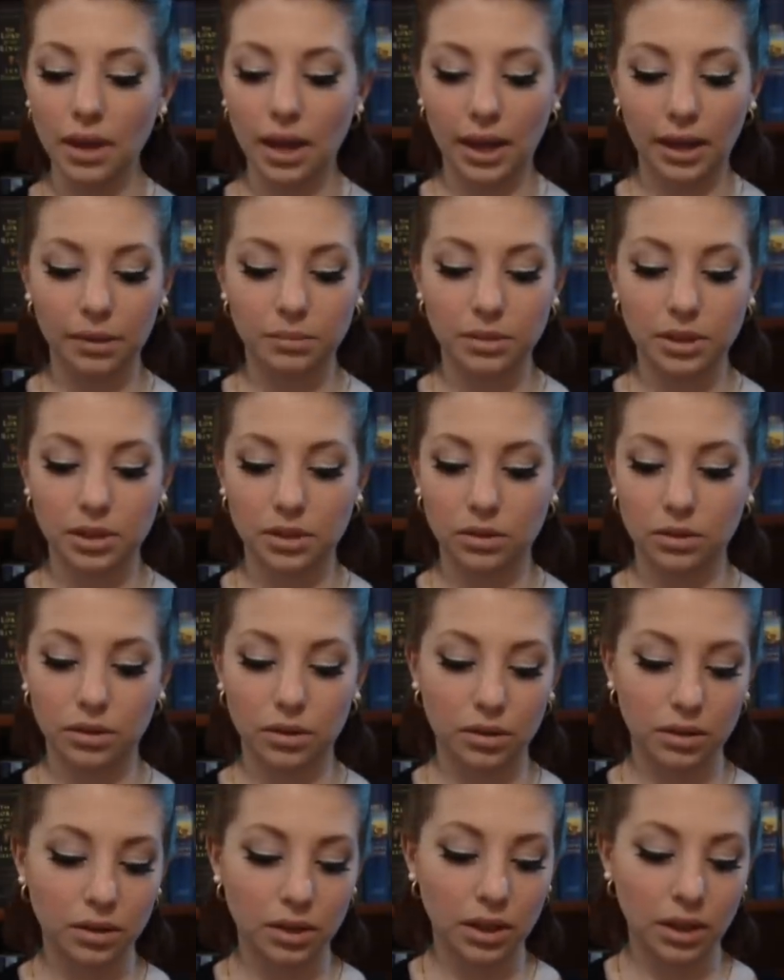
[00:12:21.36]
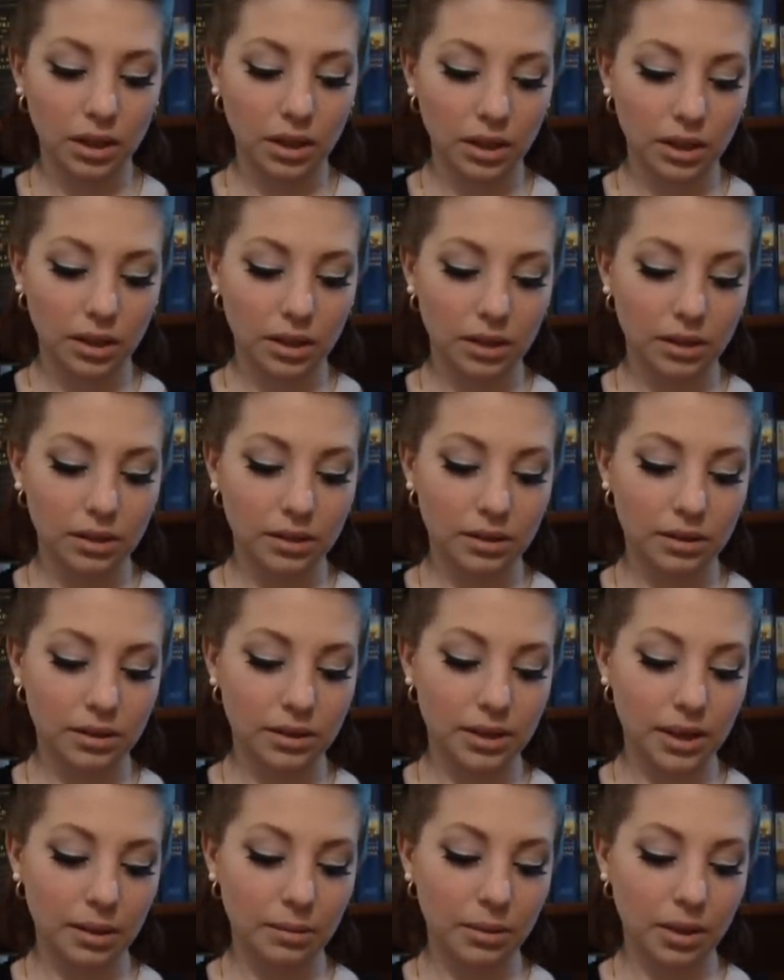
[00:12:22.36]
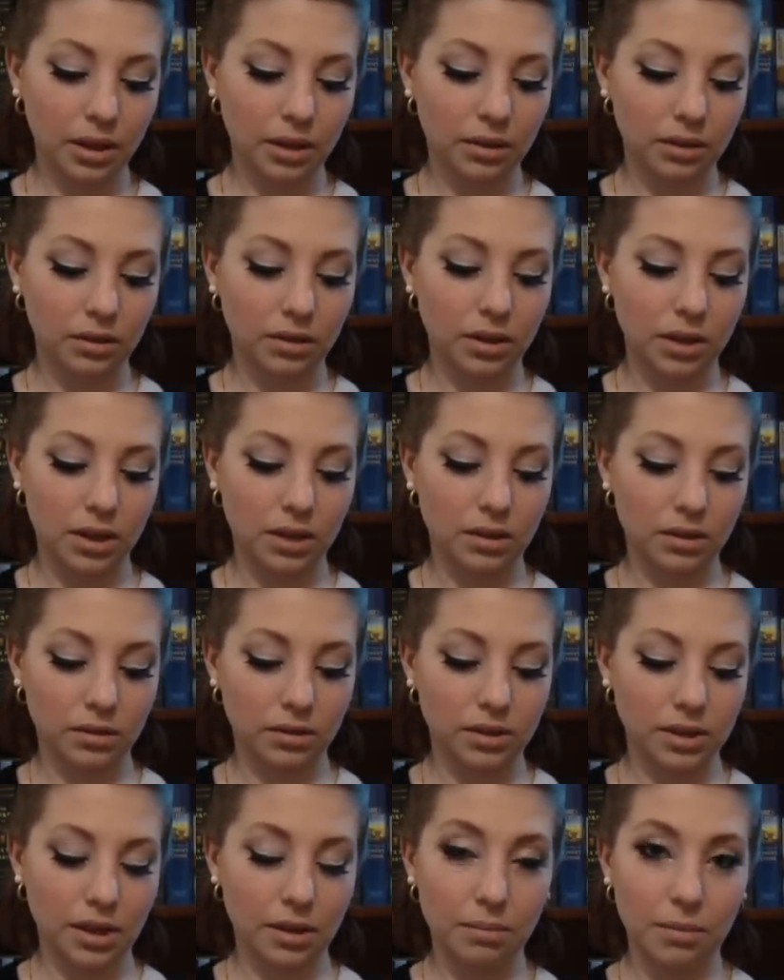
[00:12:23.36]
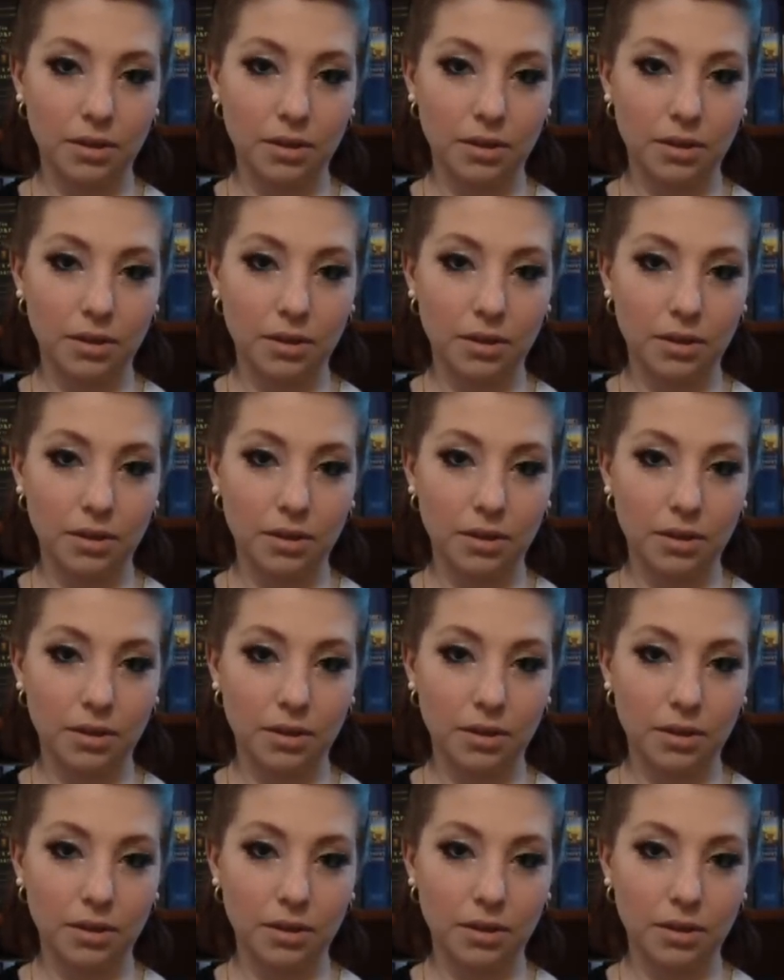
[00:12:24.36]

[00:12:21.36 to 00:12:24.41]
and I'm just going to dab